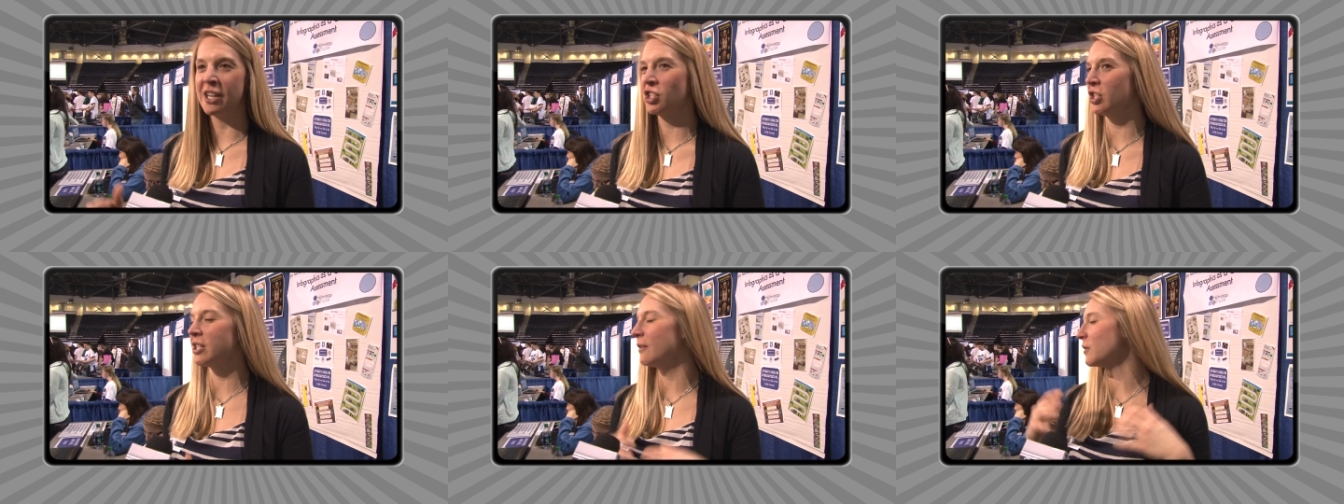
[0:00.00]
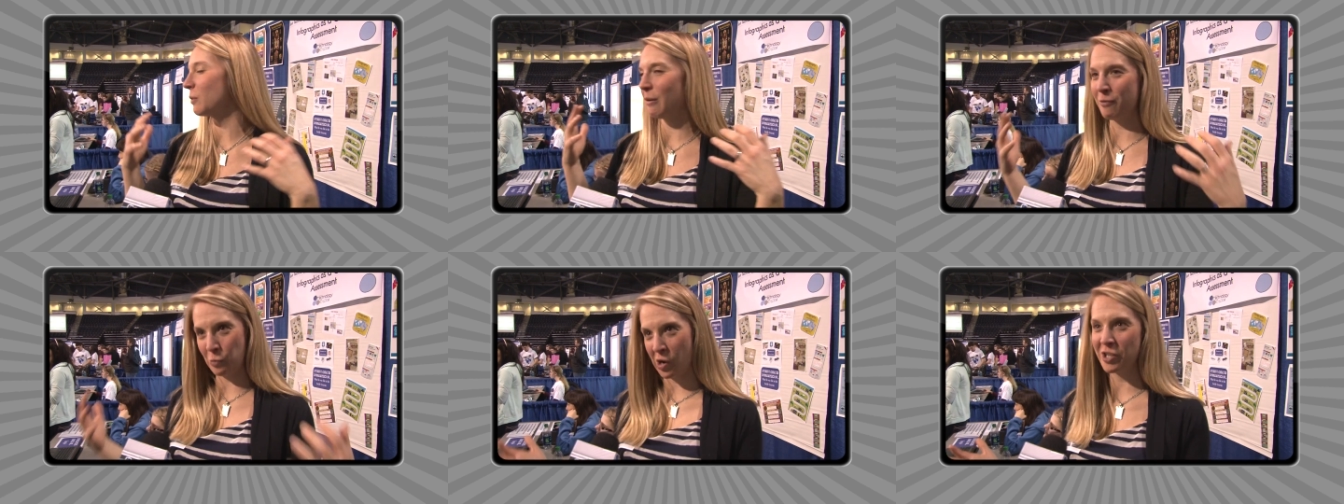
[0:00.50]
initiatives
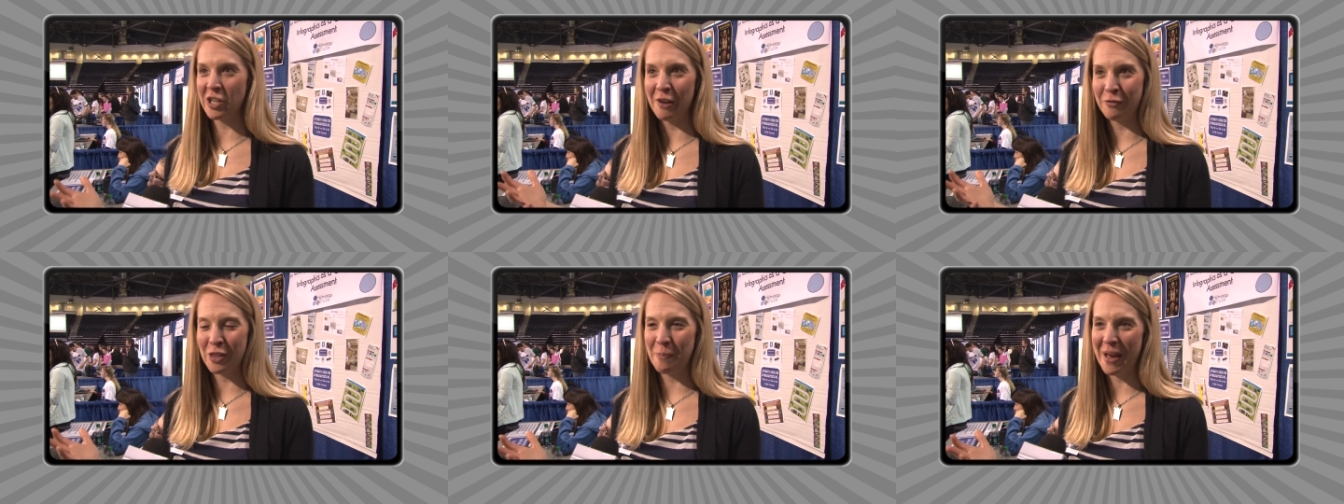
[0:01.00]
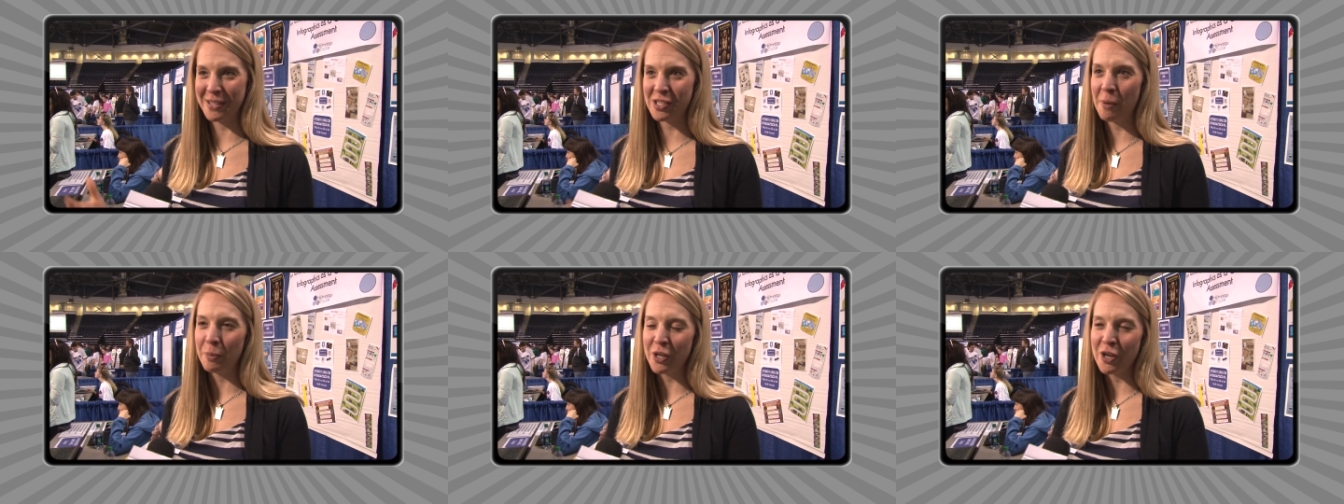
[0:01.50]
we've worked on for the past couple